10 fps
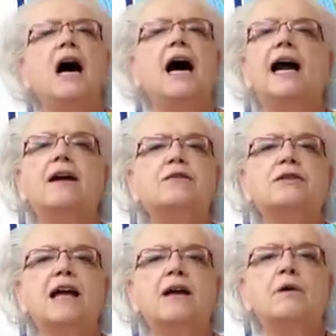I
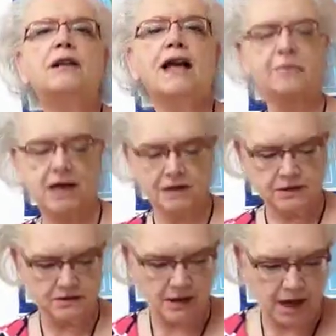understand what that
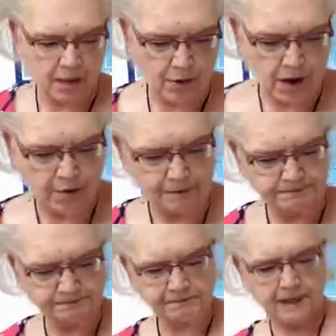means. Not a problem.
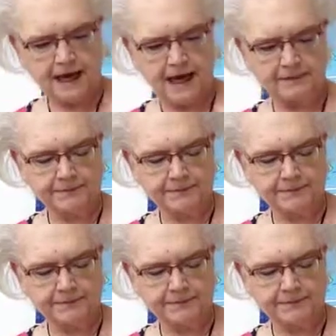Okay.